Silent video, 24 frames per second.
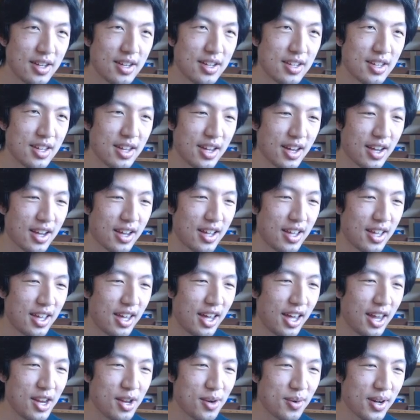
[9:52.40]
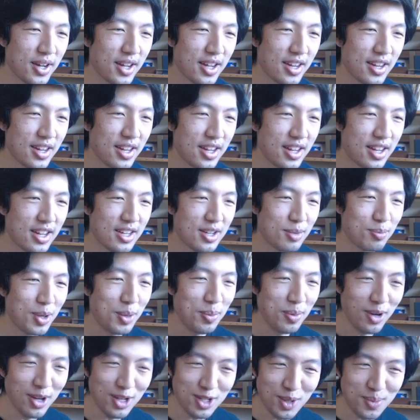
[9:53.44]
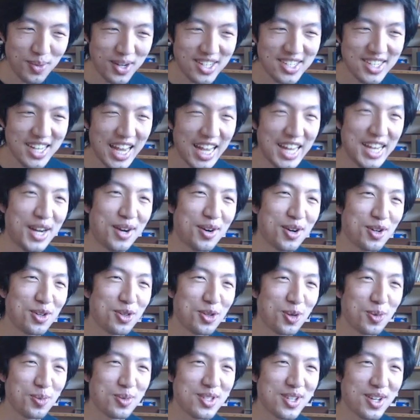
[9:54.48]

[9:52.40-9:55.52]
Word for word: Yeah. Anyway, people also made 10-hour loops